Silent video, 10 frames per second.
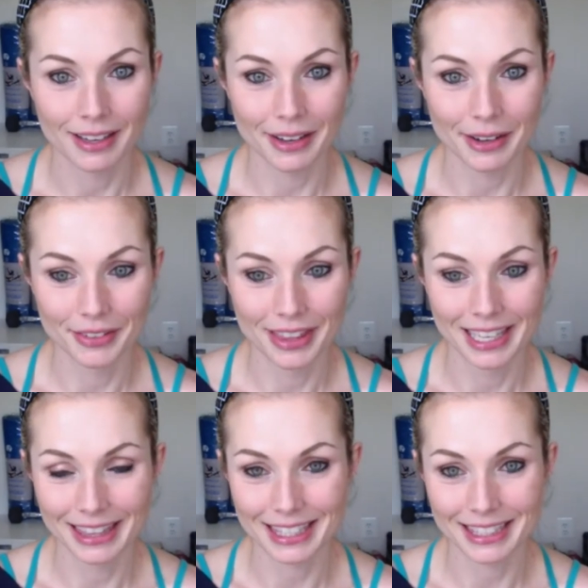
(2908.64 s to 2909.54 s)
over
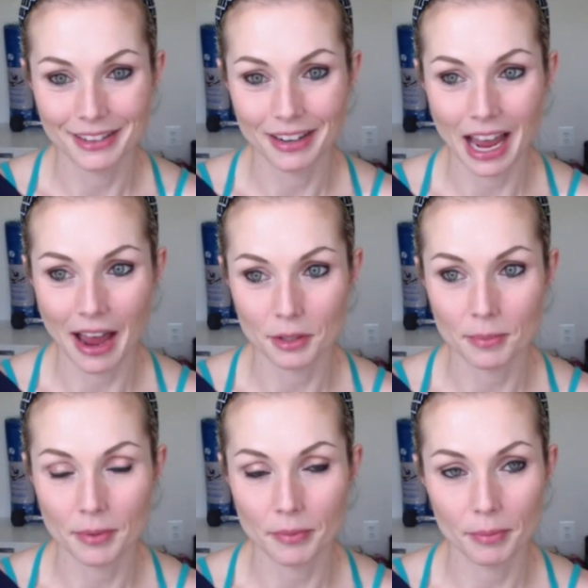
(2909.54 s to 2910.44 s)
like this year and a half. She's
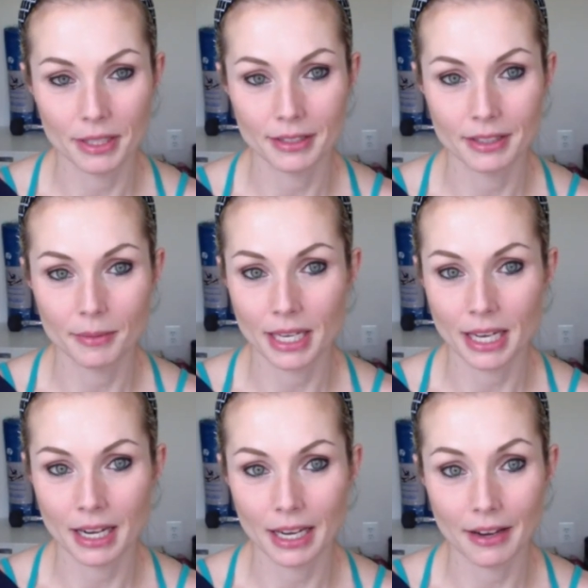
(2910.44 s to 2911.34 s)
been with me since the
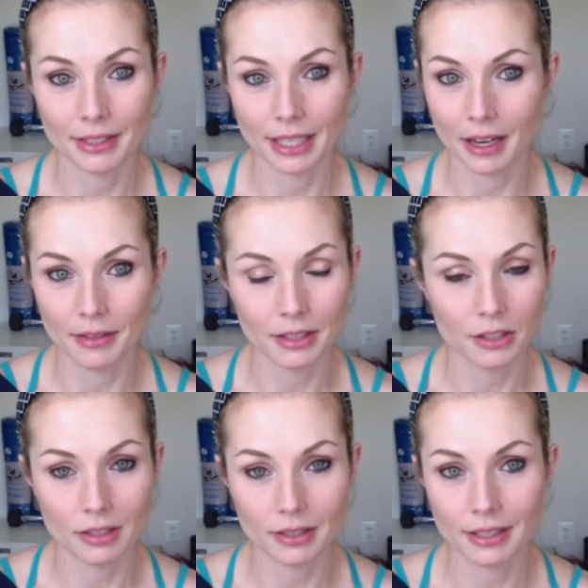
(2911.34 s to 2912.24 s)
beginning. I was like, it's
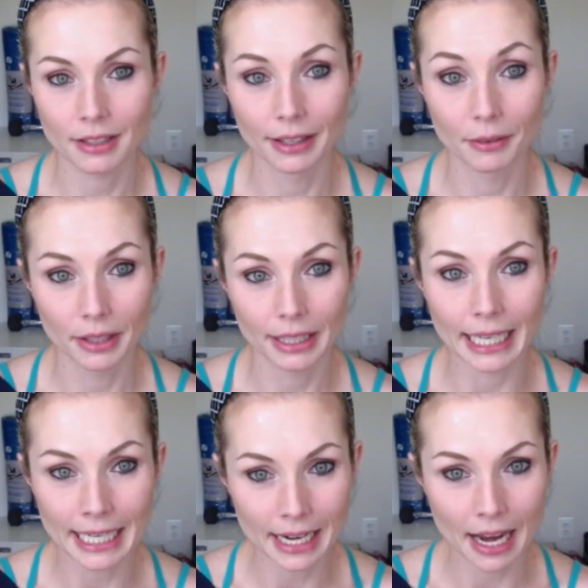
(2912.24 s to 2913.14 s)
just still like really
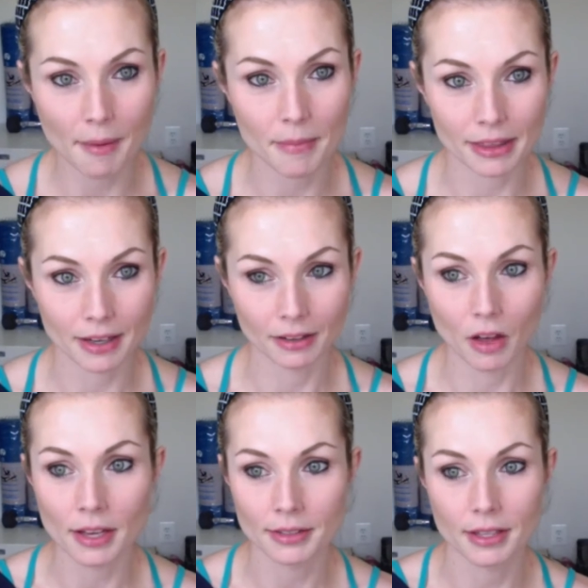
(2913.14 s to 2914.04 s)
eating at me that I
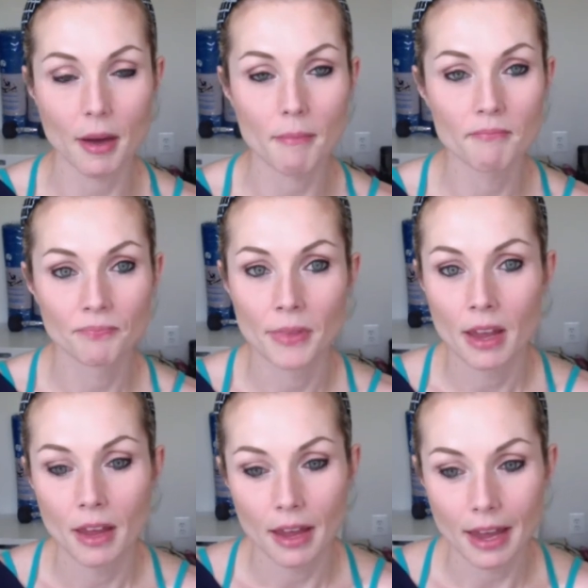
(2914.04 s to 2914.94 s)
lost them.
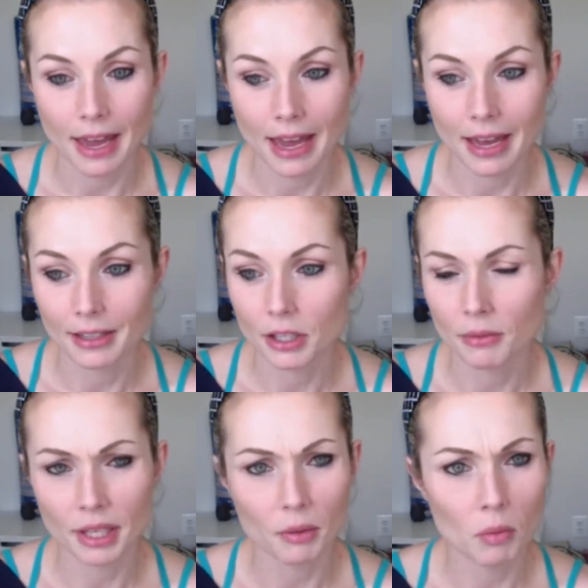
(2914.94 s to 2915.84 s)
And she was
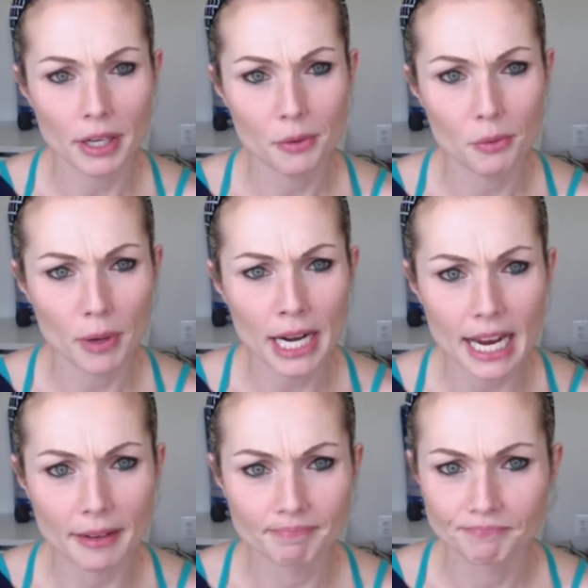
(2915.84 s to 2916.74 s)
like, well, what are you
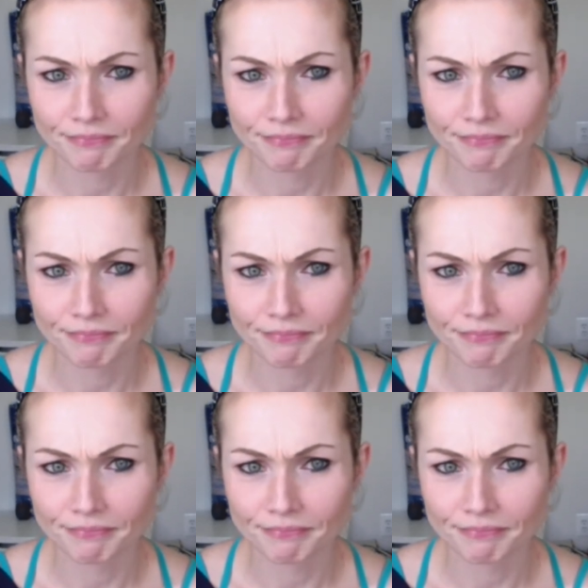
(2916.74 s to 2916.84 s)
reading?